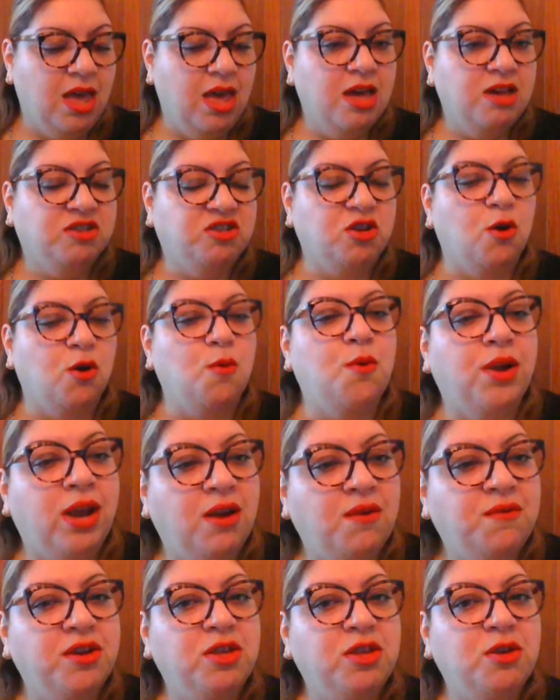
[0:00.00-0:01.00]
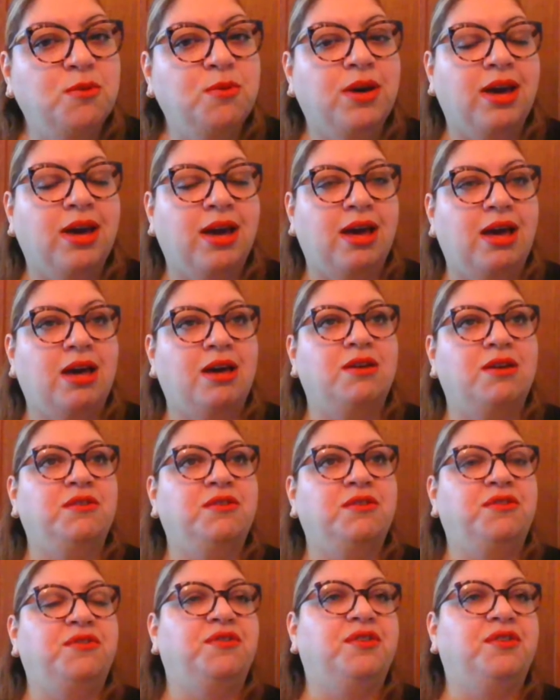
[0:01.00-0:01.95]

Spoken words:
So whenever you have